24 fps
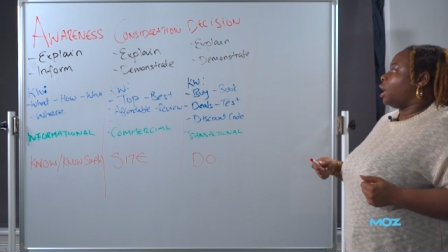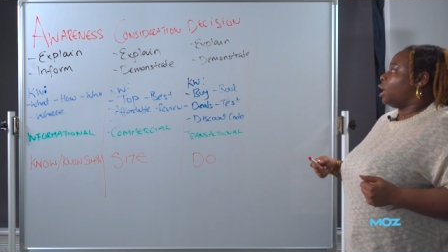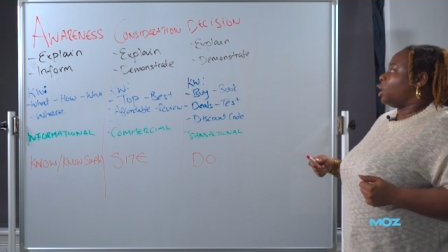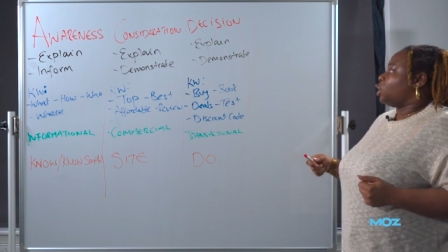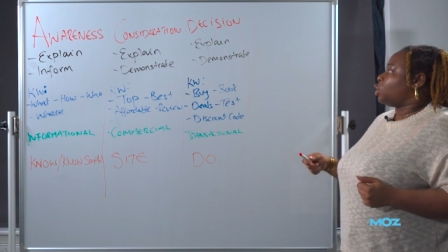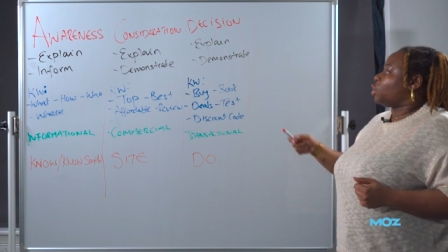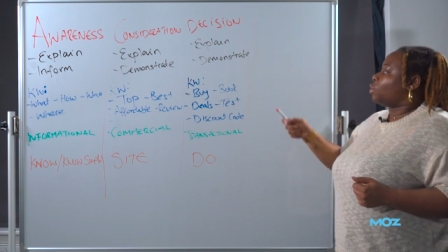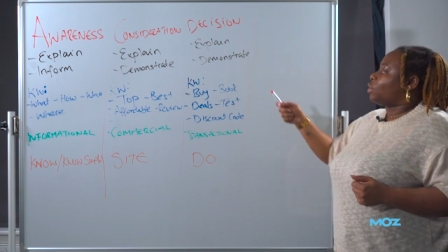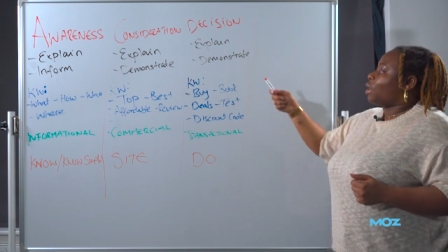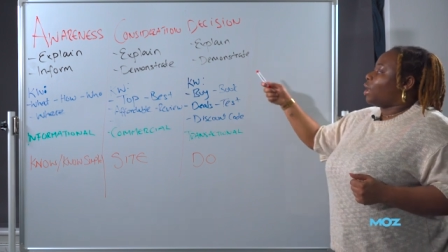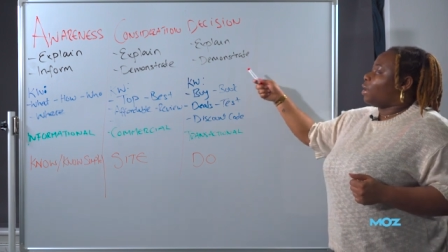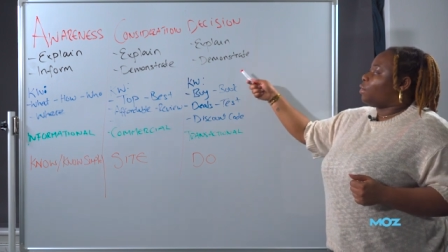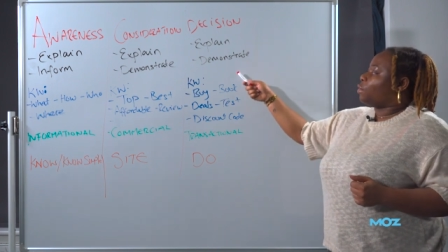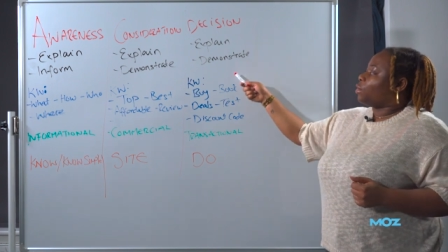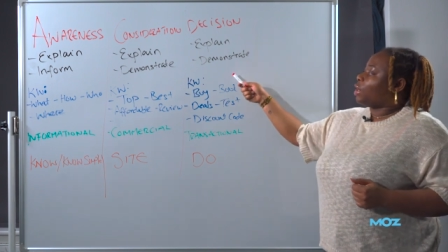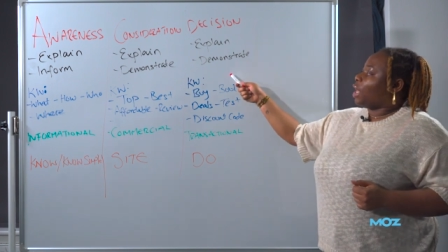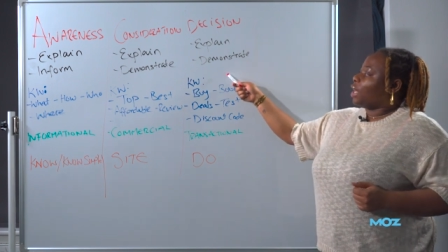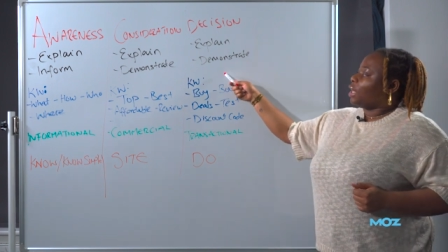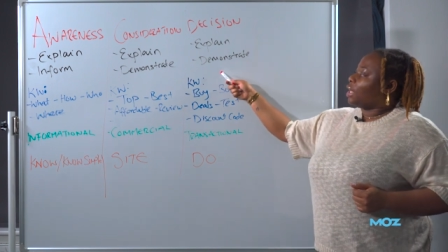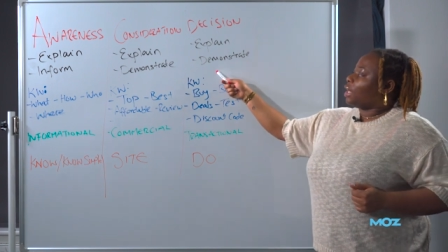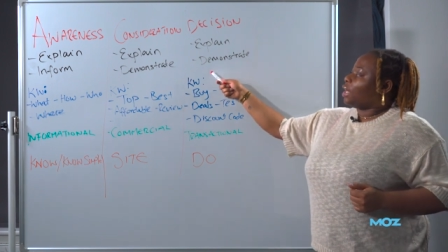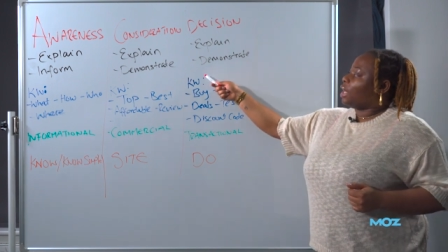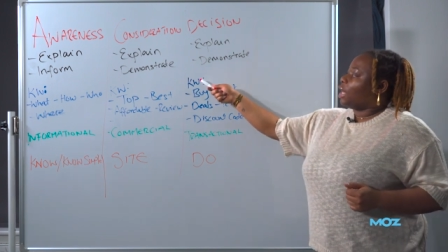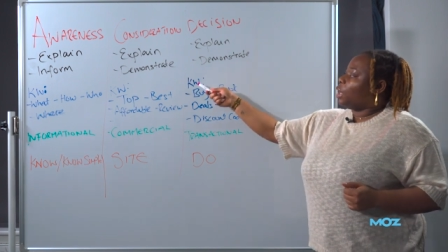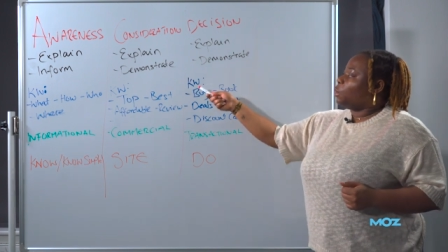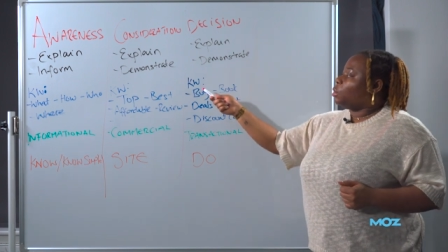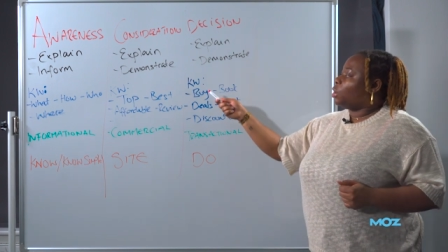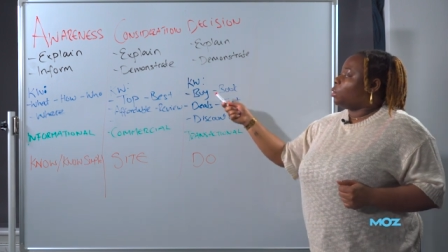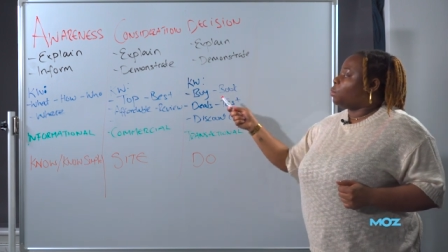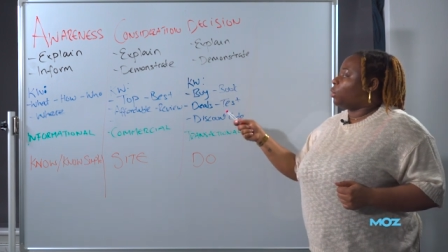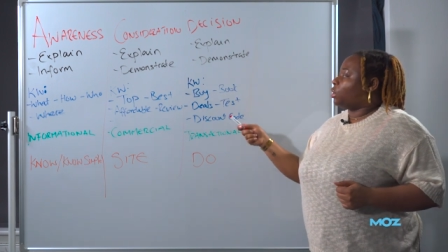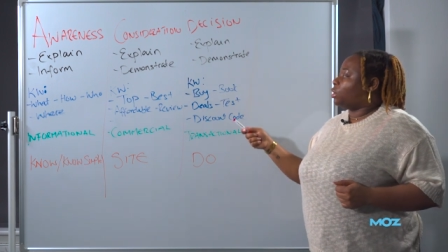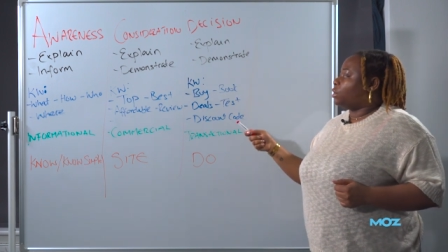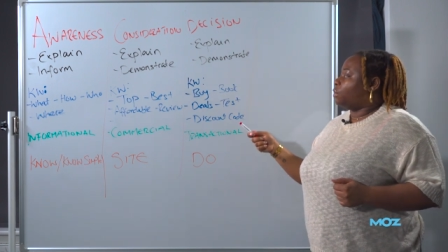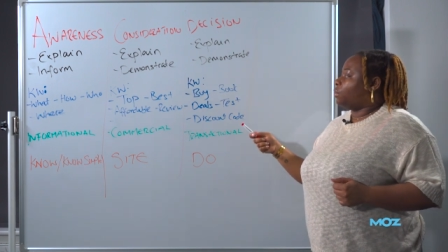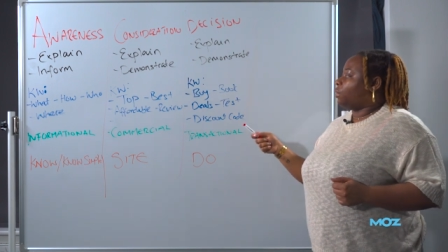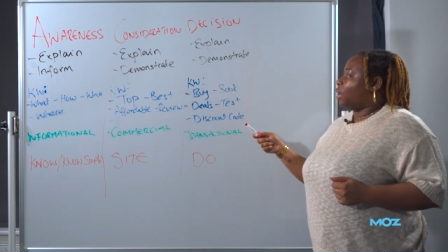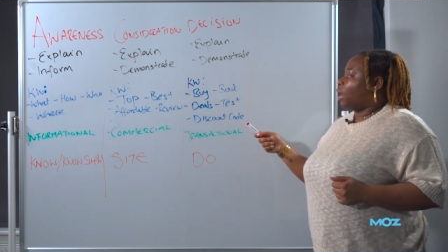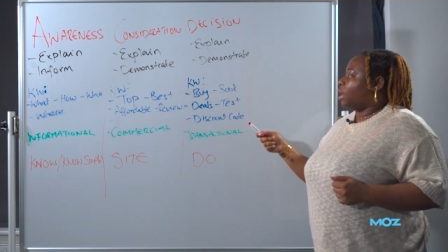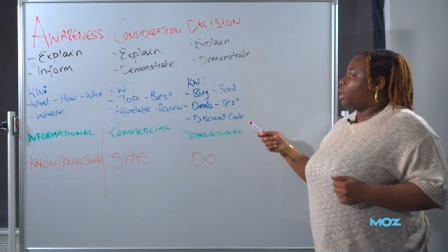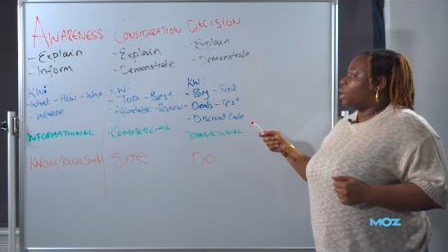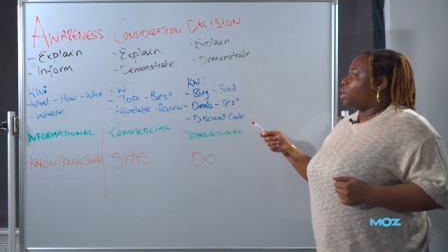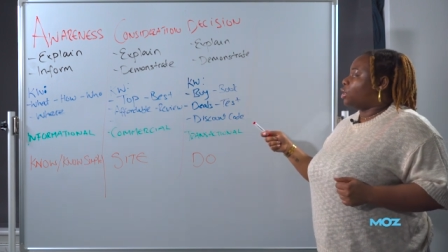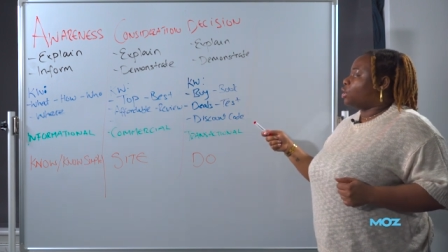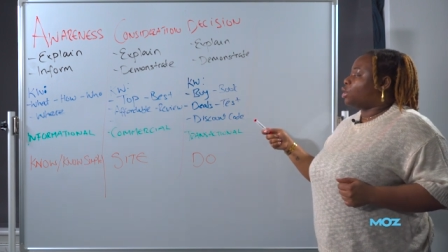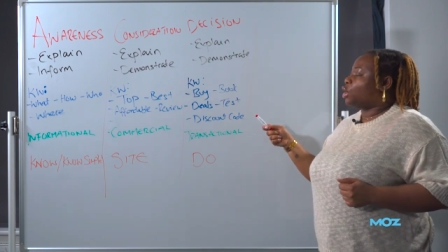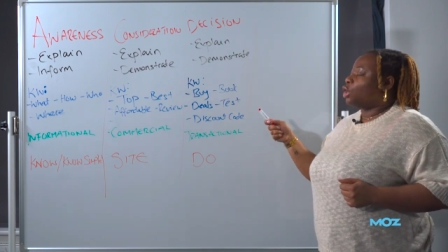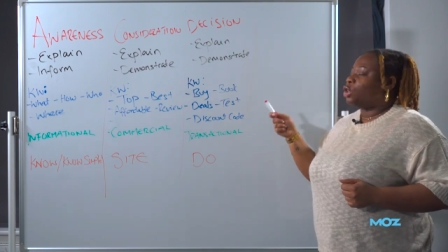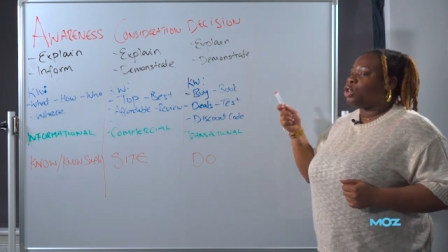So that for that keyword modifiers,